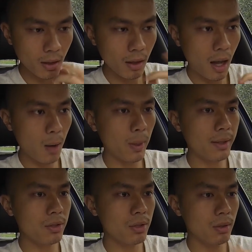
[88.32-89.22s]
I
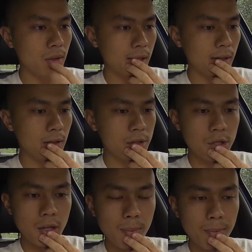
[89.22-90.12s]
went to the
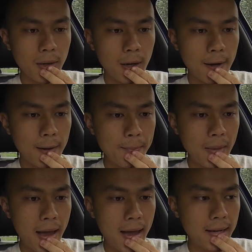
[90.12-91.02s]
dealership
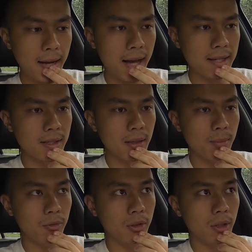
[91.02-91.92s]
and asked
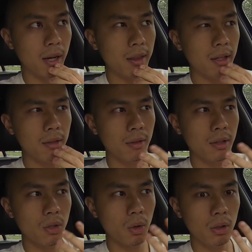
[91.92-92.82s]
them for, I think,
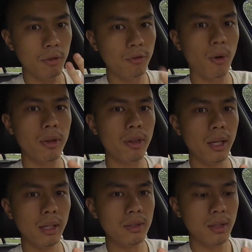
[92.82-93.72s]
a total of 4
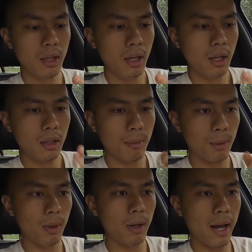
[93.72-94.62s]
things.
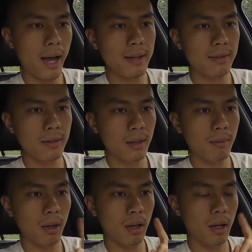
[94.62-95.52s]
Number one, I asked
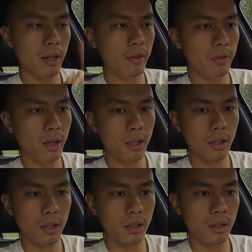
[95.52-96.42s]
them if they
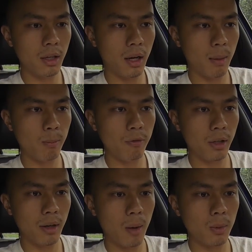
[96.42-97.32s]
could
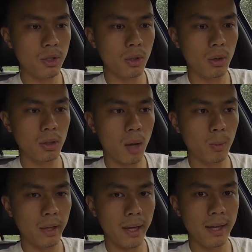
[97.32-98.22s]
figure out what's going on
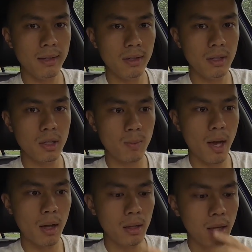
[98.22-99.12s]
with the AC
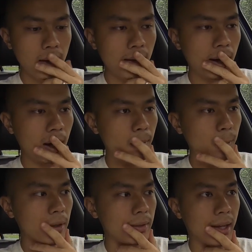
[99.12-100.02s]
smell
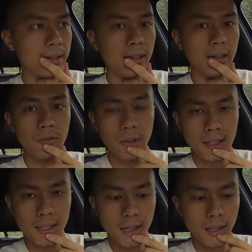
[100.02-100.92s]
and whether or not they could
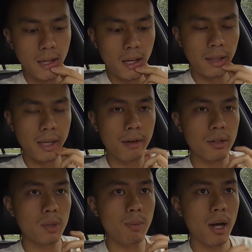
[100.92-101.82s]
fix it. Their
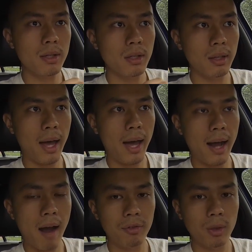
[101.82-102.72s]
response to that
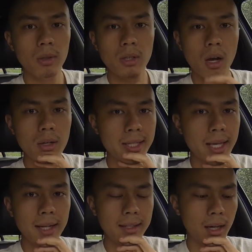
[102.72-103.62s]
after it was all
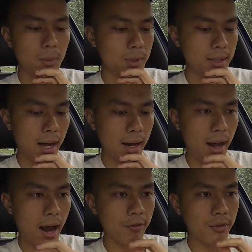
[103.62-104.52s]
said and done was that
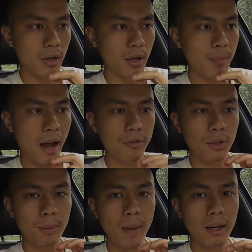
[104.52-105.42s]

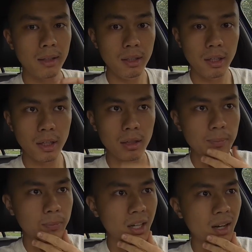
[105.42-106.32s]
after about a year,
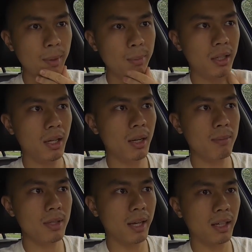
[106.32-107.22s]
it
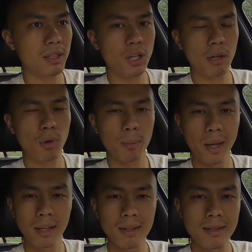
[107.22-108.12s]
becomes like a general
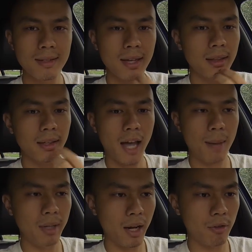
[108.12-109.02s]
maintenance thing, the
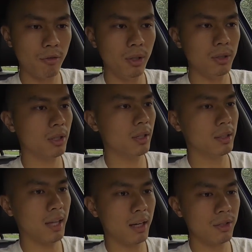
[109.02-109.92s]
cabin air filter,
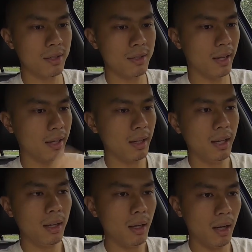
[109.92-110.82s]
and kind of just like,
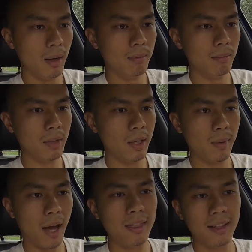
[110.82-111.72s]

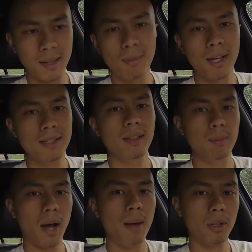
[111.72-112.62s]
I think they basically
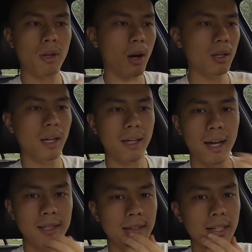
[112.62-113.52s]
bombed the car like
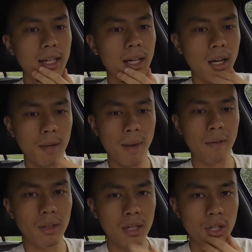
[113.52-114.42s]
I did
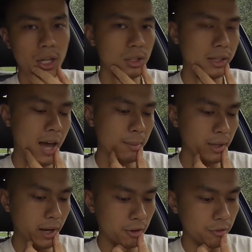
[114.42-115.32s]
after they changed the
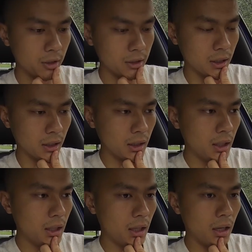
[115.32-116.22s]
cabin air filter.
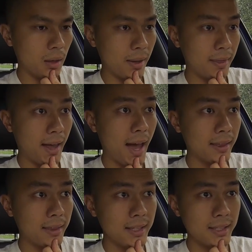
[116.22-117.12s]
And
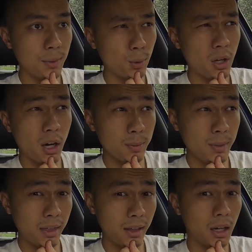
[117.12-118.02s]
that, they said, would cost
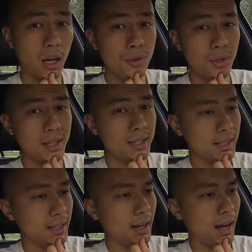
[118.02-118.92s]
me, I think,
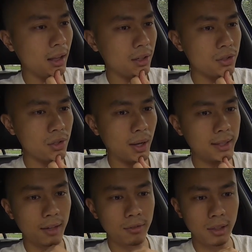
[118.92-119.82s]
$160. So I
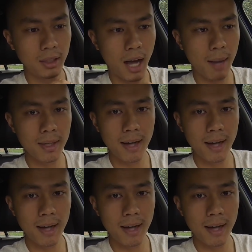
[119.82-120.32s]
definitely opted